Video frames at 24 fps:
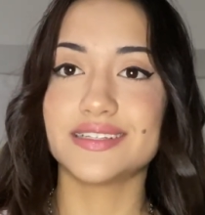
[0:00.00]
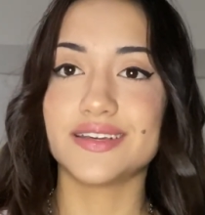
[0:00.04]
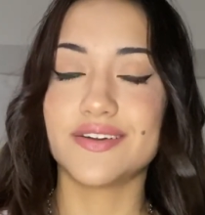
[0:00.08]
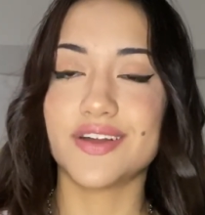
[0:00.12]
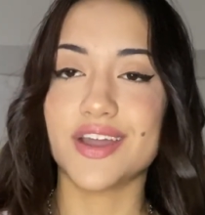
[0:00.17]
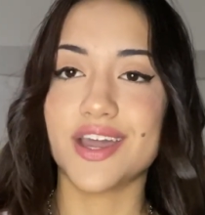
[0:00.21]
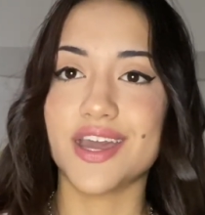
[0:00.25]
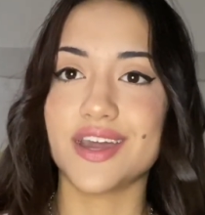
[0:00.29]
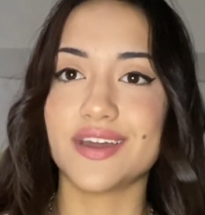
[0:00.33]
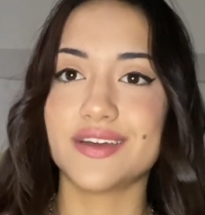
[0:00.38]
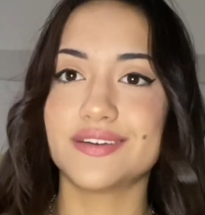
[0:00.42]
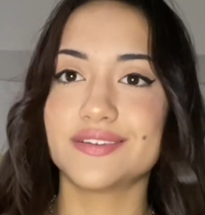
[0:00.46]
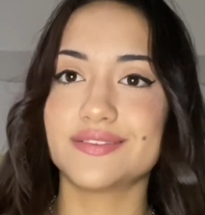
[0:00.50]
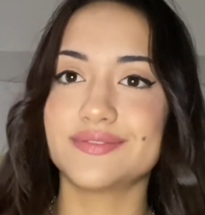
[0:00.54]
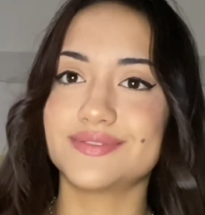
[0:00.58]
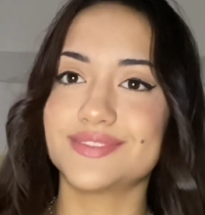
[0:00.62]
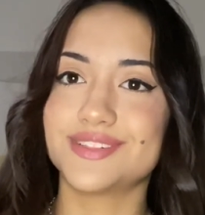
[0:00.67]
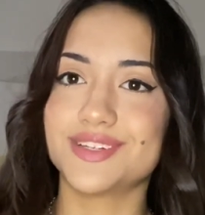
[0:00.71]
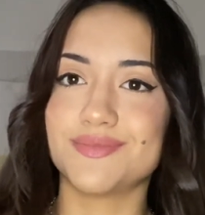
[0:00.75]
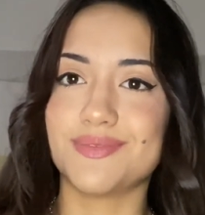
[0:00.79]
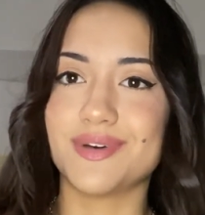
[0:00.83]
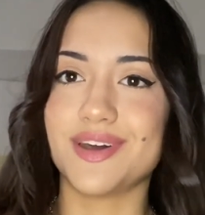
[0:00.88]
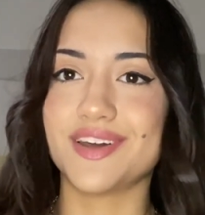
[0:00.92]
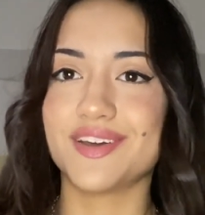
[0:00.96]
Okay,
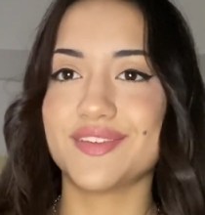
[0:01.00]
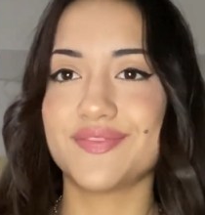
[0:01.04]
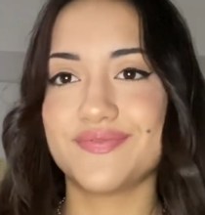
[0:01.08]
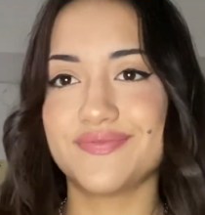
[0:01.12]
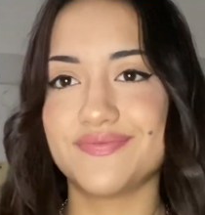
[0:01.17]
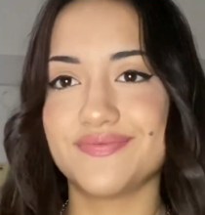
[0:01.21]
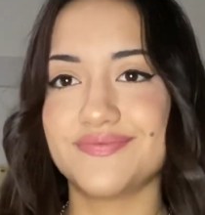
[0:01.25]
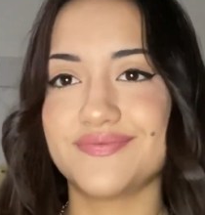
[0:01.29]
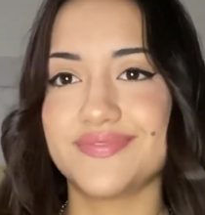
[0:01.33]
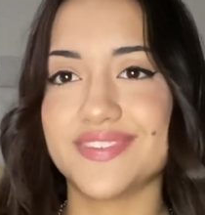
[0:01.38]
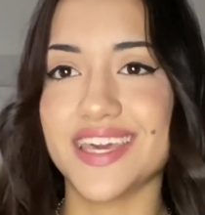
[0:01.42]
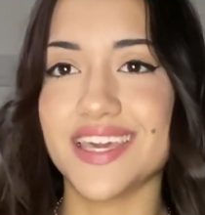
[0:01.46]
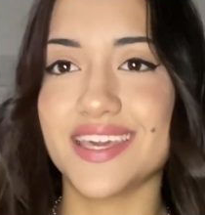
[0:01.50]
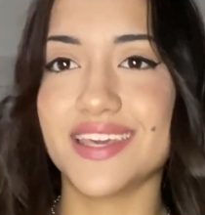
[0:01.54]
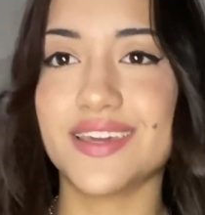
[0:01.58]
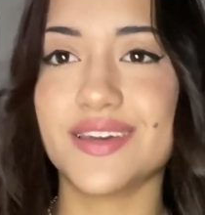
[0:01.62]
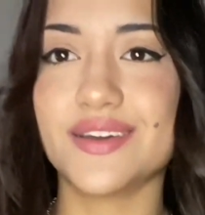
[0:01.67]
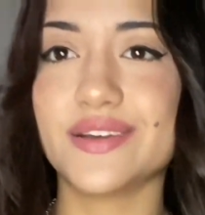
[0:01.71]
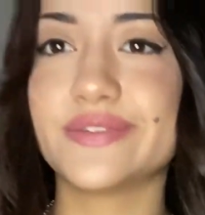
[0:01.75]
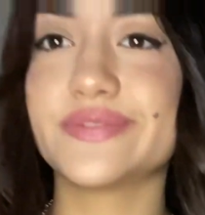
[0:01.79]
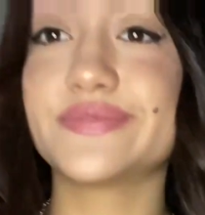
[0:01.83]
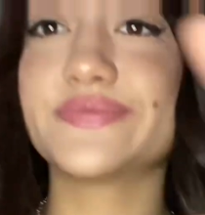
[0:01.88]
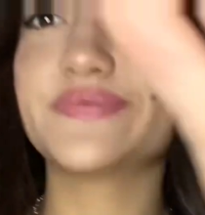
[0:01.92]
goodbye. Thank you.